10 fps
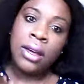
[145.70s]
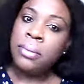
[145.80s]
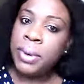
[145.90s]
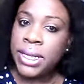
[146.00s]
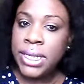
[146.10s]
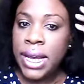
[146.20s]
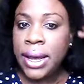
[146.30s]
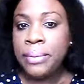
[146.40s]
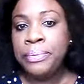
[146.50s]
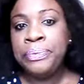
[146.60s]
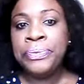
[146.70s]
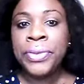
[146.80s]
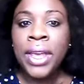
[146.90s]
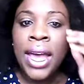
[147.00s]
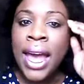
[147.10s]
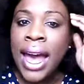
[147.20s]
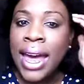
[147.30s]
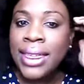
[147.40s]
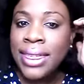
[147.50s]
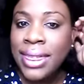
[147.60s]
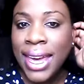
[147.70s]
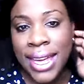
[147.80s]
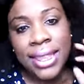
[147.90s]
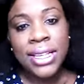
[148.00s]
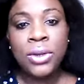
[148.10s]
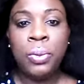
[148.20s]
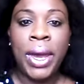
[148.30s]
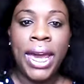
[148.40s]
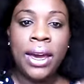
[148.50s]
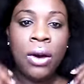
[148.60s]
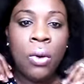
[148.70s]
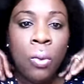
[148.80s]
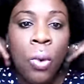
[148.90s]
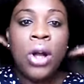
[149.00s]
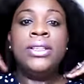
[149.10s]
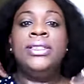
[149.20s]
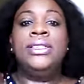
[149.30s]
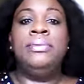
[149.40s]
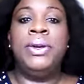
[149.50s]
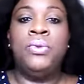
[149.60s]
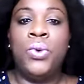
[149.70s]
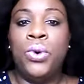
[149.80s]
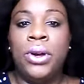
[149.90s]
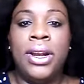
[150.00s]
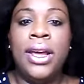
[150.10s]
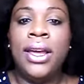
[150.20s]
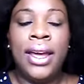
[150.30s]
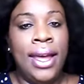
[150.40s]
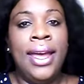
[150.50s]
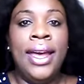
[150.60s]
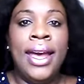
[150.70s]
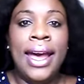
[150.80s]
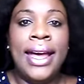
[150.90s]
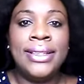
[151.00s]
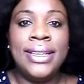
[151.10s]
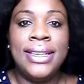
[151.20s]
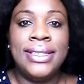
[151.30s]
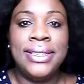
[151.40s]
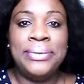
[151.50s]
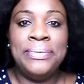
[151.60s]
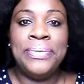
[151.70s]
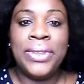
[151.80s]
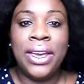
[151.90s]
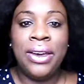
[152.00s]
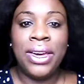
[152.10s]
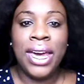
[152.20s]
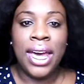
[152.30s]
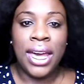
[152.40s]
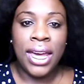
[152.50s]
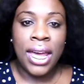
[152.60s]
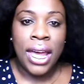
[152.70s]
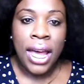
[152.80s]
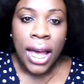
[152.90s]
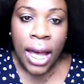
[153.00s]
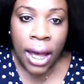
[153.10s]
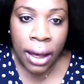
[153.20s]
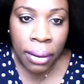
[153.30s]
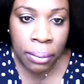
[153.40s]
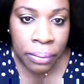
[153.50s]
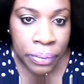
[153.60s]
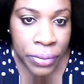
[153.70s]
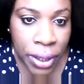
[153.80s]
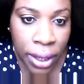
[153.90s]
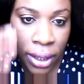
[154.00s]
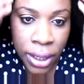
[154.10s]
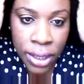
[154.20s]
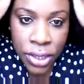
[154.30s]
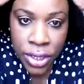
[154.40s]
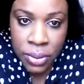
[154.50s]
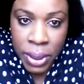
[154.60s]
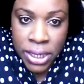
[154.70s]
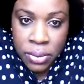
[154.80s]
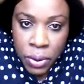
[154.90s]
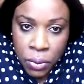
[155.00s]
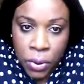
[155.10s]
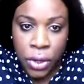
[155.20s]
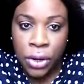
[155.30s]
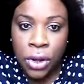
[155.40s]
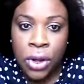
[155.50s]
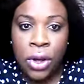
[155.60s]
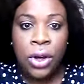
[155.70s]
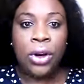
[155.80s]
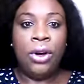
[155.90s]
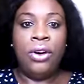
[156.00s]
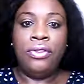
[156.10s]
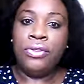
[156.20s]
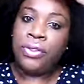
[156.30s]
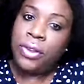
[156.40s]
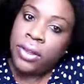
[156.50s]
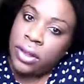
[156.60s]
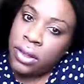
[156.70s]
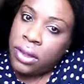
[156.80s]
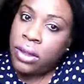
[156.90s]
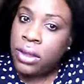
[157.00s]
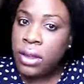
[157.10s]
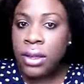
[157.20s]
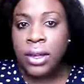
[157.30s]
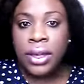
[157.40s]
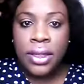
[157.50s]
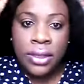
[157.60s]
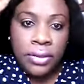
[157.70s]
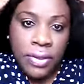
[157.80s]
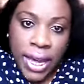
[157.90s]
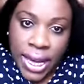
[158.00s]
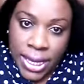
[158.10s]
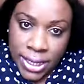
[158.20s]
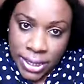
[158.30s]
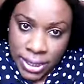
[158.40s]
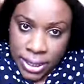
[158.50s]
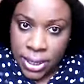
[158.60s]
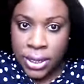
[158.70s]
But um, I think this wig wants to be worn as is. Okay, um, I think it's just meant to be worn off the face.